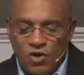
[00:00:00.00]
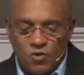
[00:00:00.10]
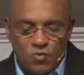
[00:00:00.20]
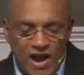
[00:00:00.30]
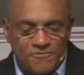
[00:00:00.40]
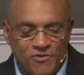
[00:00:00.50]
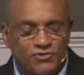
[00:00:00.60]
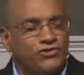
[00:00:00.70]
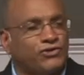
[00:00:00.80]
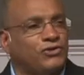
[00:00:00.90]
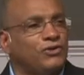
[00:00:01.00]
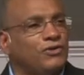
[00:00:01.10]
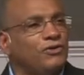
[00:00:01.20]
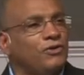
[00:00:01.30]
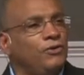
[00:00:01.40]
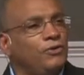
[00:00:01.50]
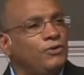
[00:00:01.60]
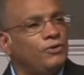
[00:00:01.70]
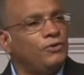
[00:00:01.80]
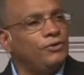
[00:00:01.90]
reference
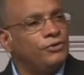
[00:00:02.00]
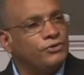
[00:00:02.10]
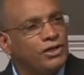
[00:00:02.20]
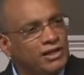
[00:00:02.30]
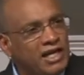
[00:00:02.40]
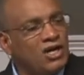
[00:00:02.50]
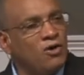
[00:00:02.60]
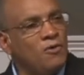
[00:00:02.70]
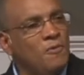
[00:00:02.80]
to legal